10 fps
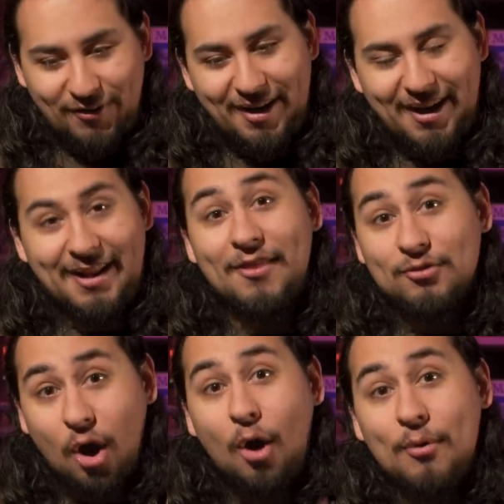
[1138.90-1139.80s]
fine. And
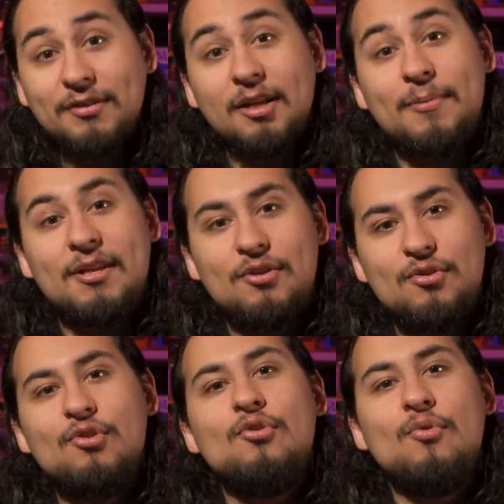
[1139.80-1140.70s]
there's always going to be
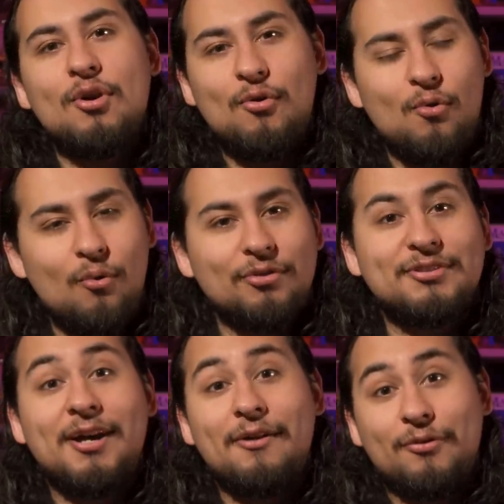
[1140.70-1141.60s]
new cool
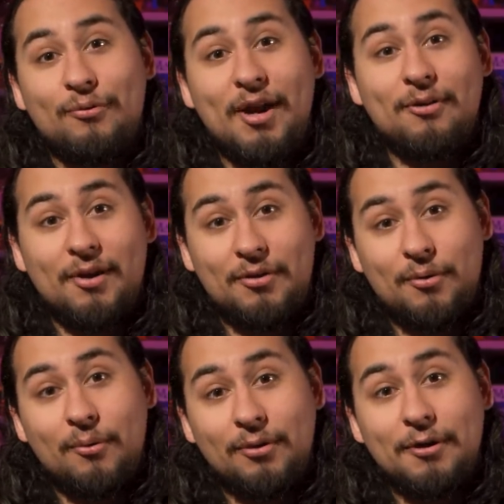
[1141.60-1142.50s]
stuff right around the
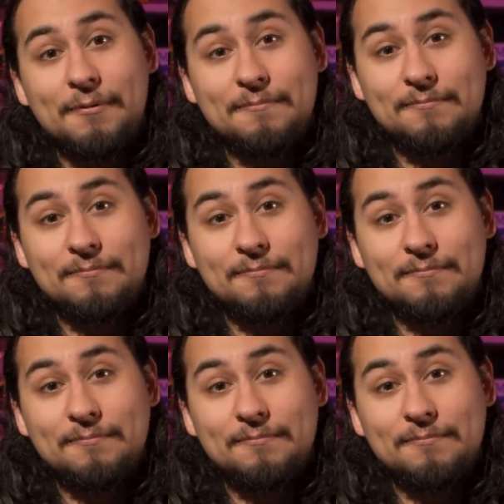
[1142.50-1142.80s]
corner.